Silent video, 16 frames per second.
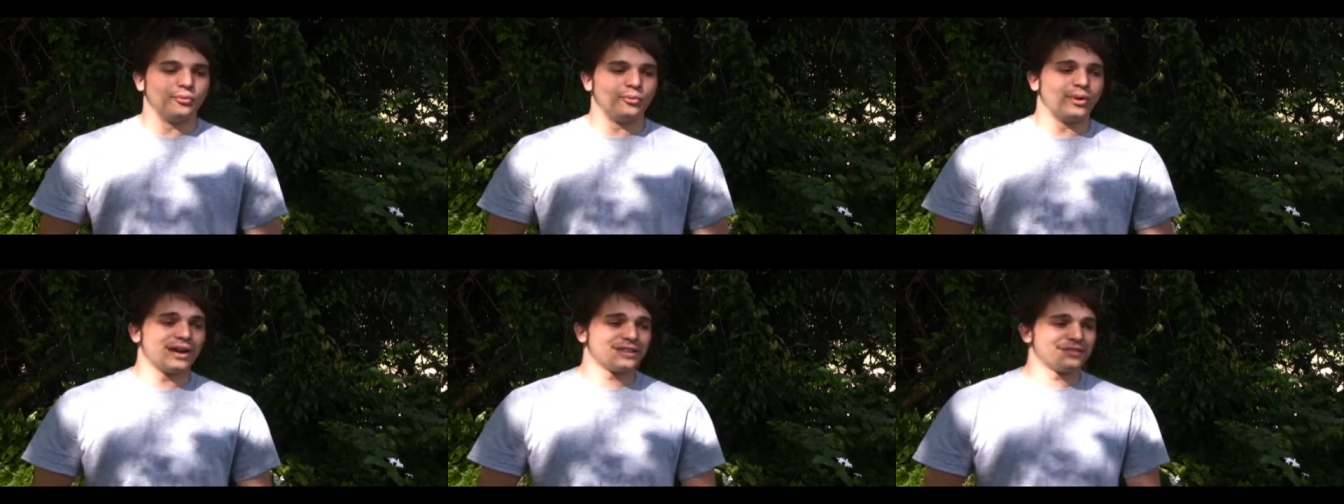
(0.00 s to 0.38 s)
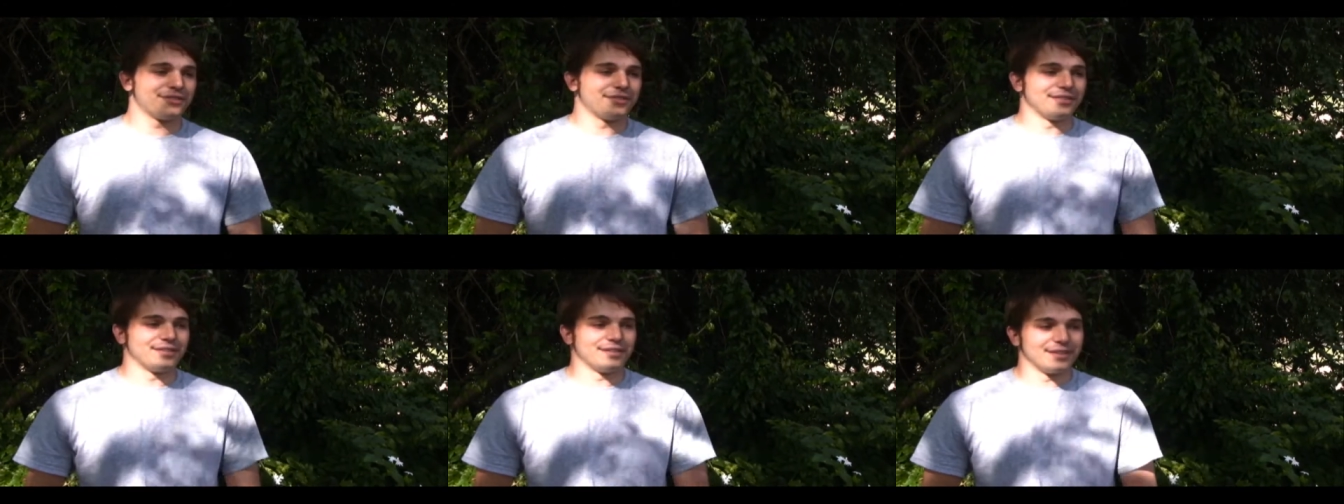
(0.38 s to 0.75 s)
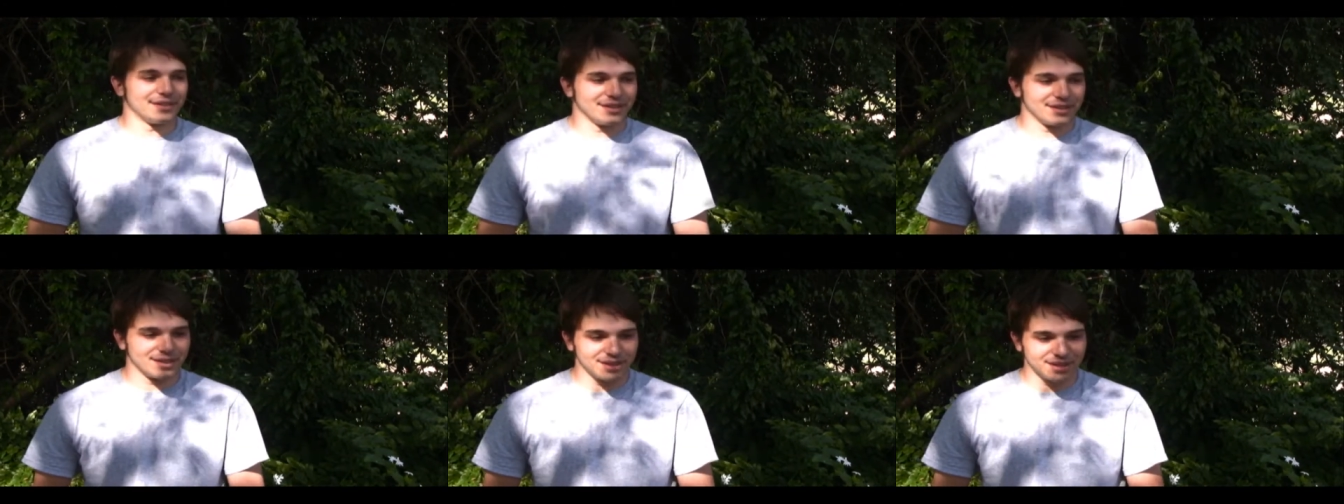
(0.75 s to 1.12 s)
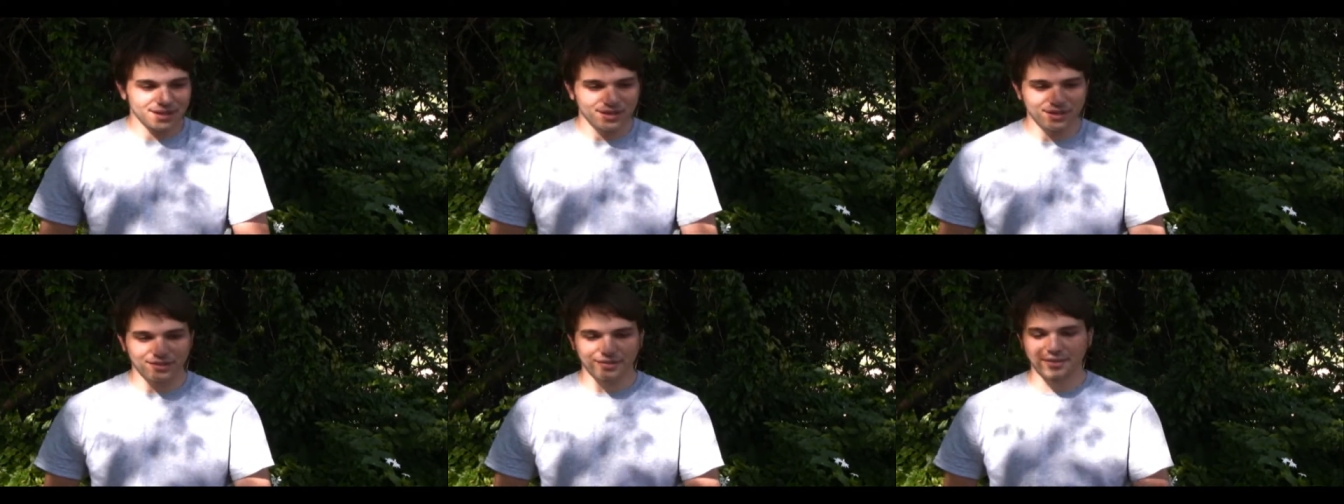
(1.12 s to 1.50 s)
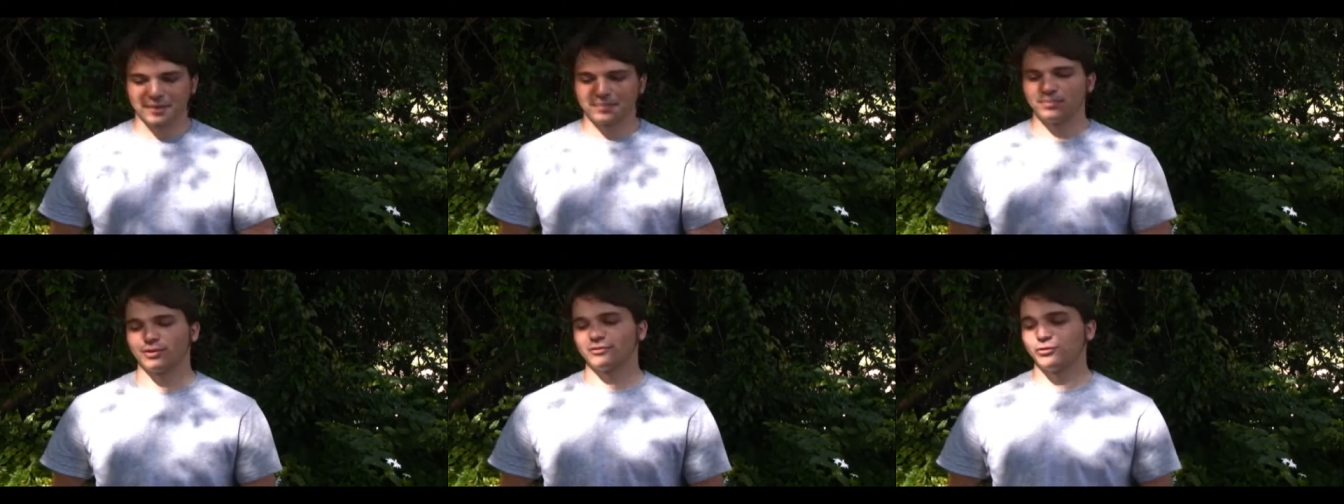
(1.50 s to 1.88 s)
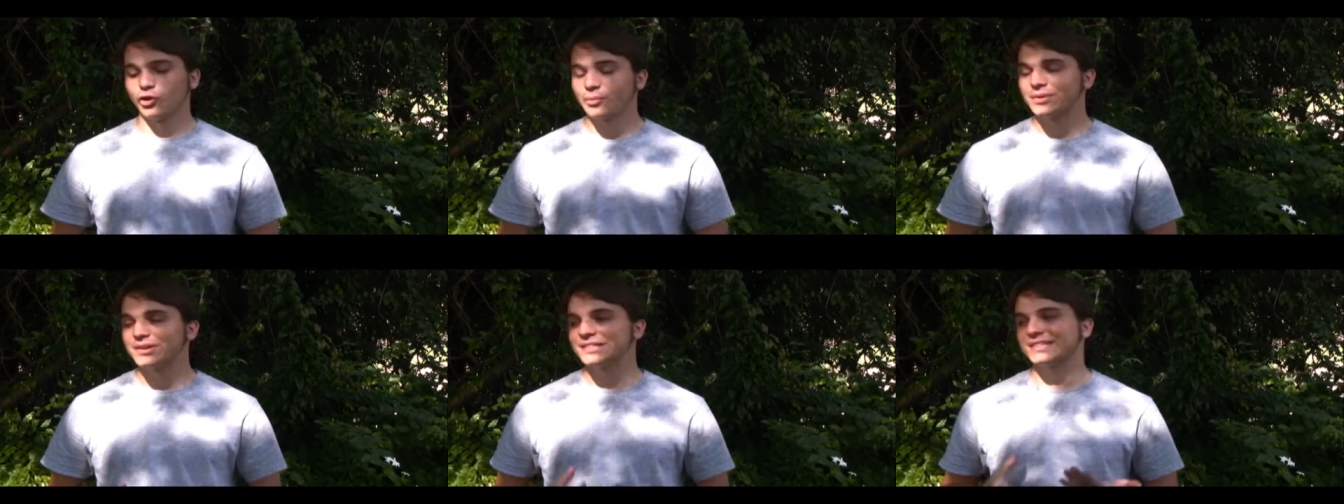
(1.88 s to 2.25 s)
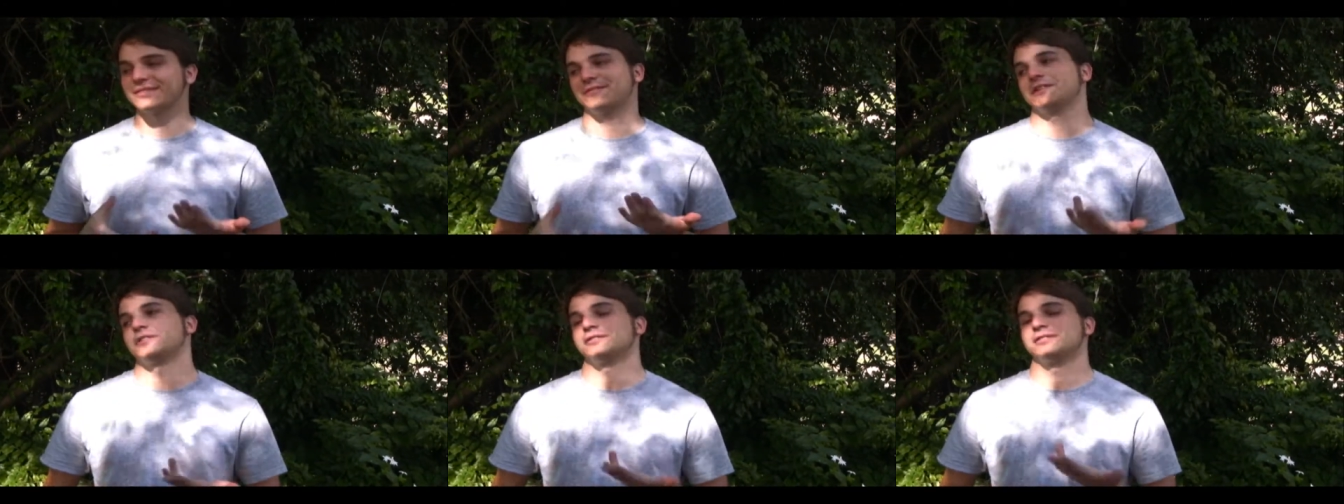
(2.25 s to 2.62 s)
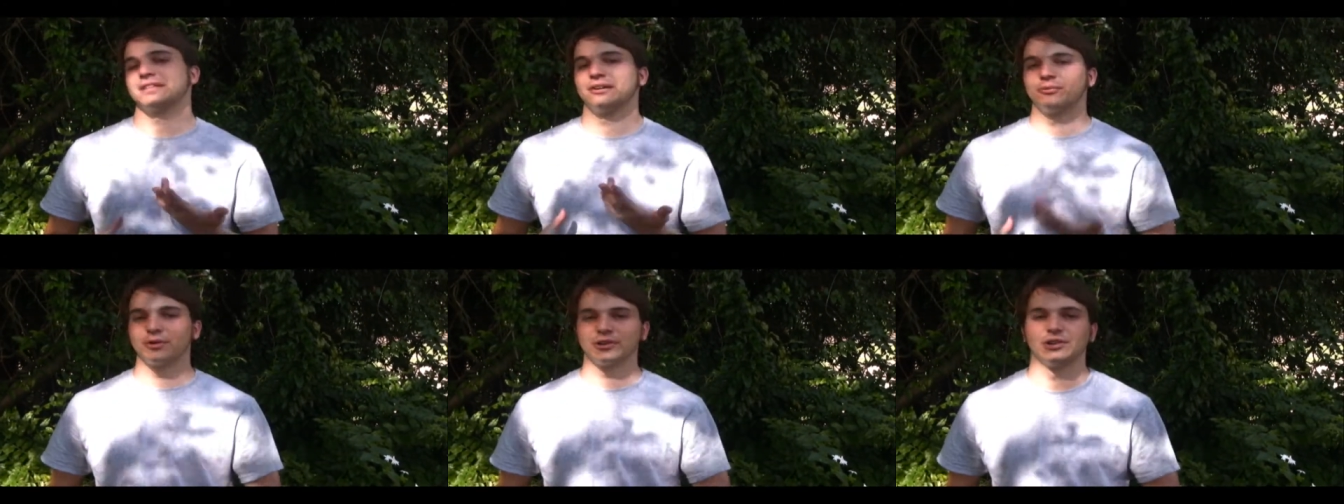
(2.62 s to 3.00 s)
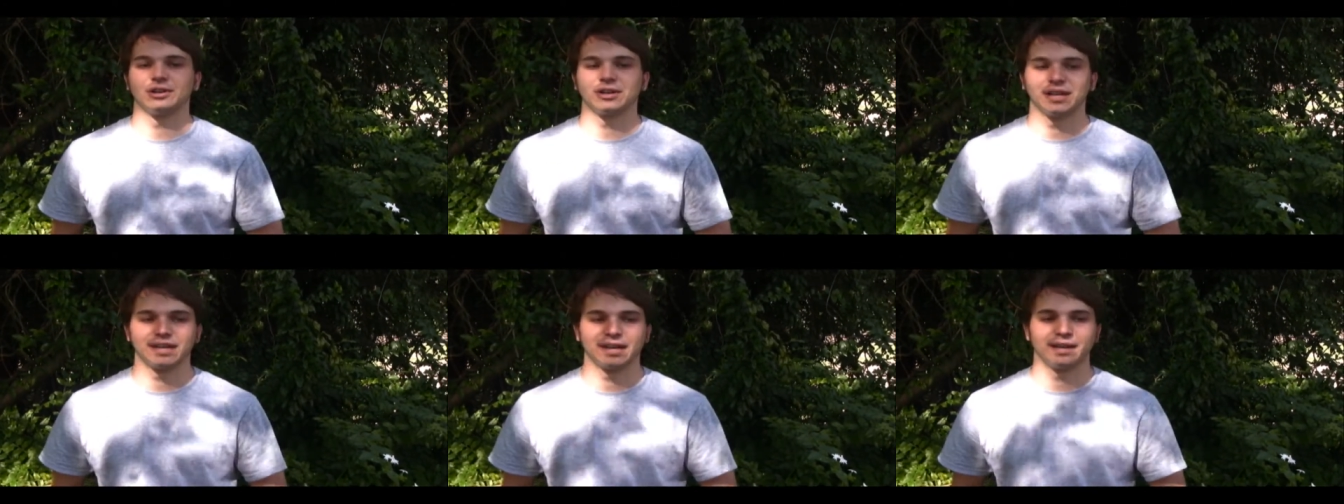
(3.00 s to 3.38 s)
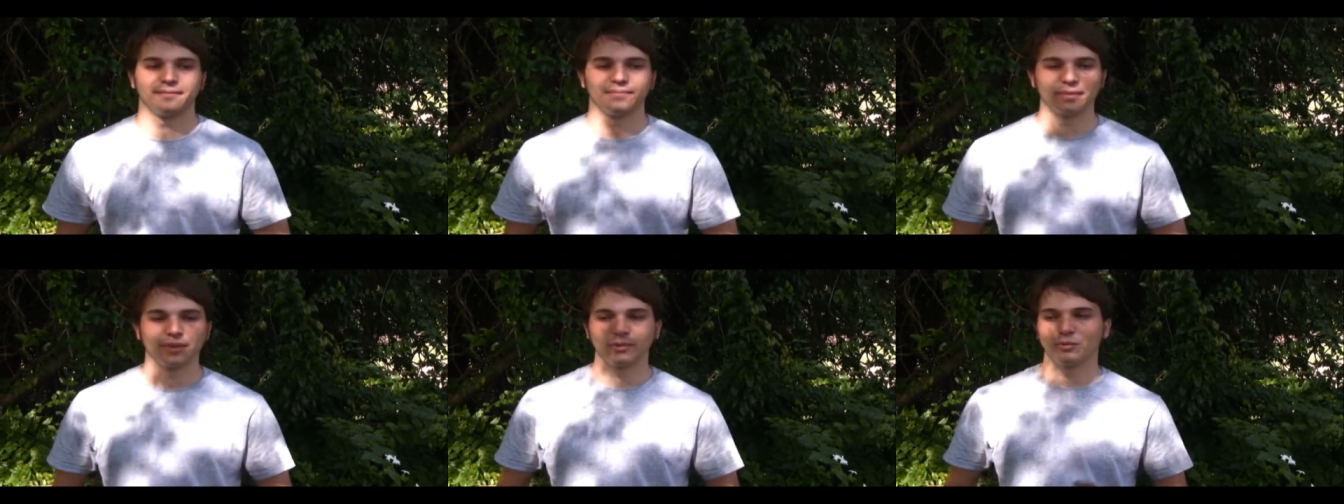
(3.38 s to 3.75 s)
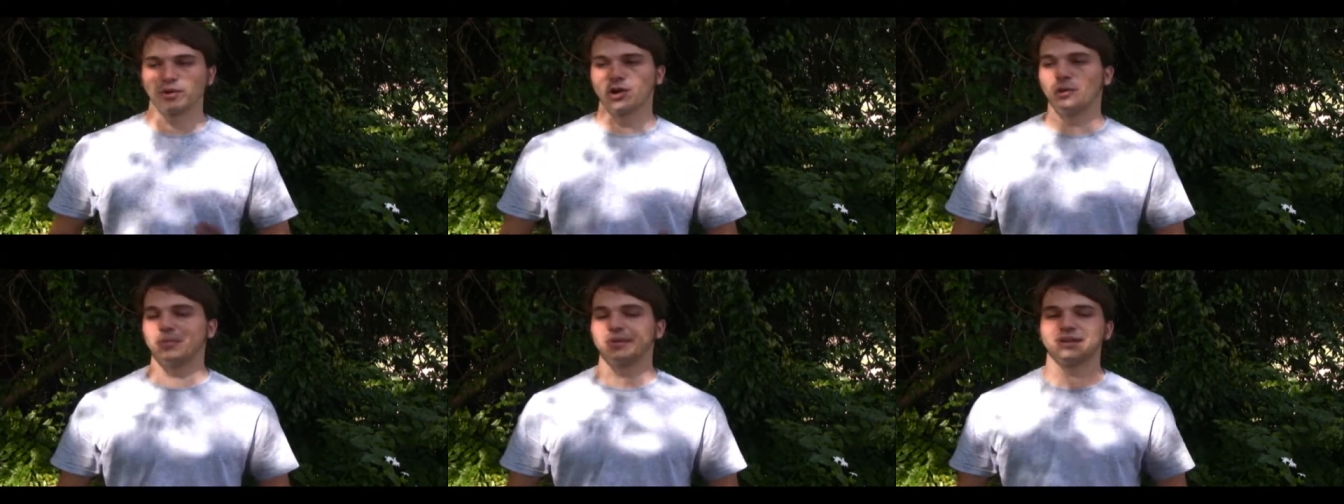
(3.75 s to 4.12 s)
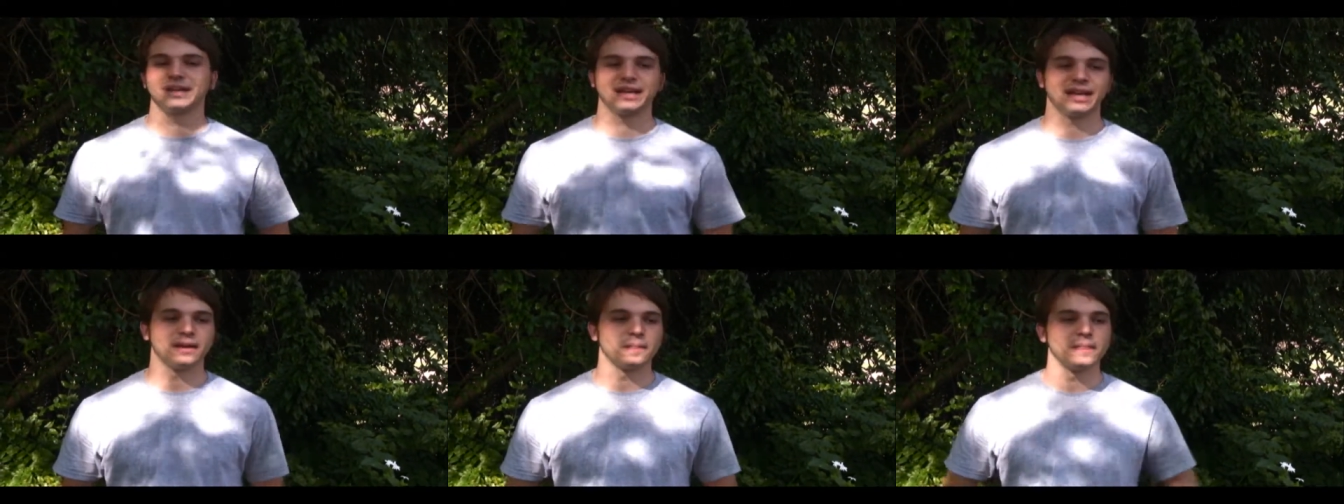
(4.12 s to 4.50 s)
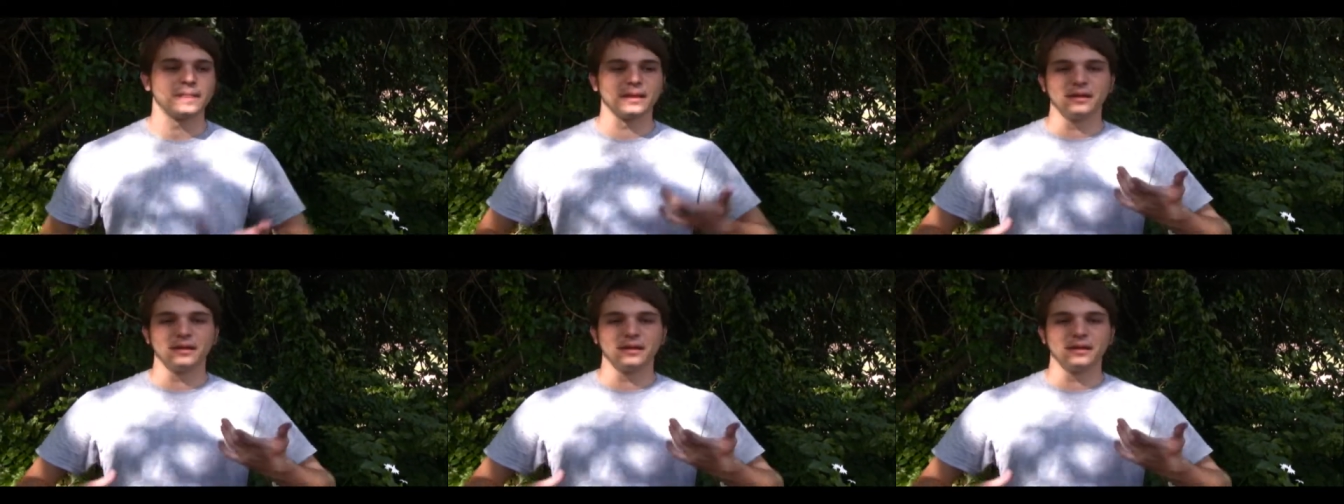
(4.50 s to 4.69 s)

With the performance figures that we're looking at, we're hoping to get